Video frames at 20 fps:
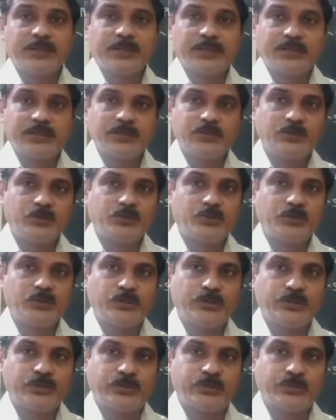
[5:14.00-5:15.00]
In the
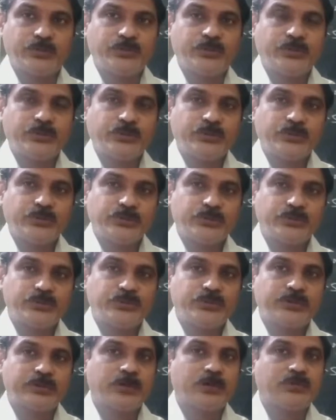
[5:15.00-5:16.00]
pollen tube, two
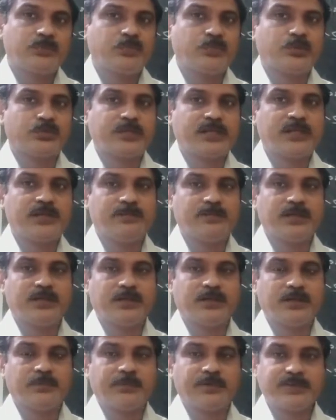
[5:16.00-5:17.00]
non-motile male
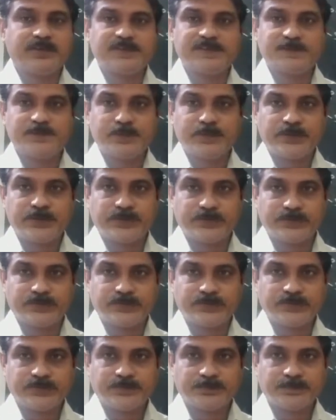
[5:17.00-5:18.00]
gametes is
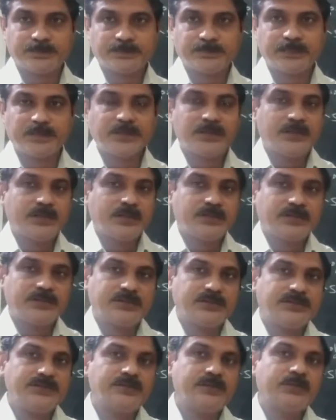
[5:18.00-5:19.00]
produced.
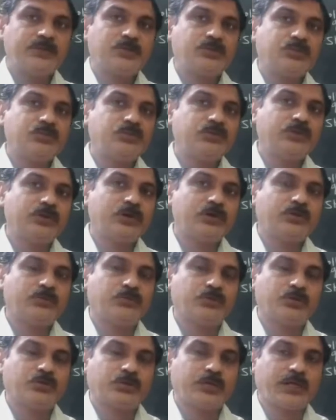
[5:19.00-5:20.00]
These two
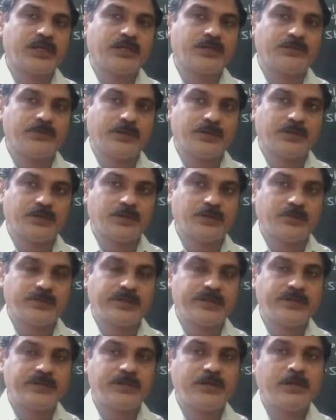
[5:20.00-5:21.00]
non-motile male
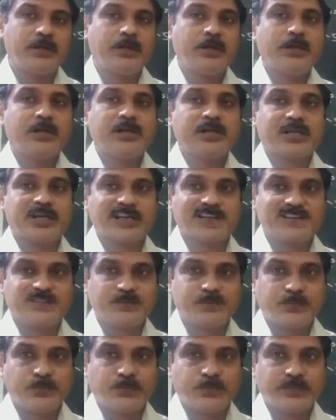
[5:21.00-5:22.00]
gametes
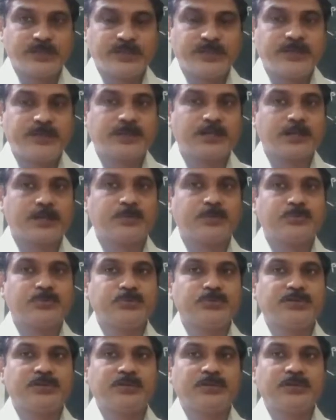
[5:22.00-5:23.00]
transported up to
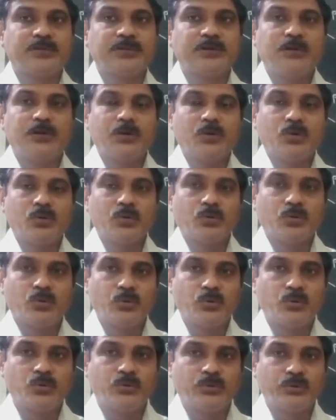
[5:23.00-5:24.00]
the
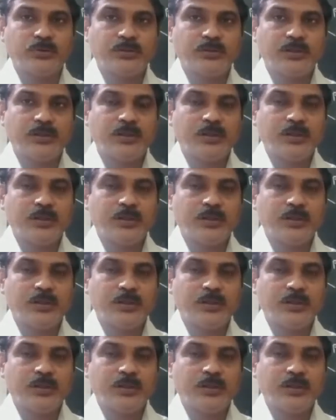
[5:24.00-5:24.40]
ovule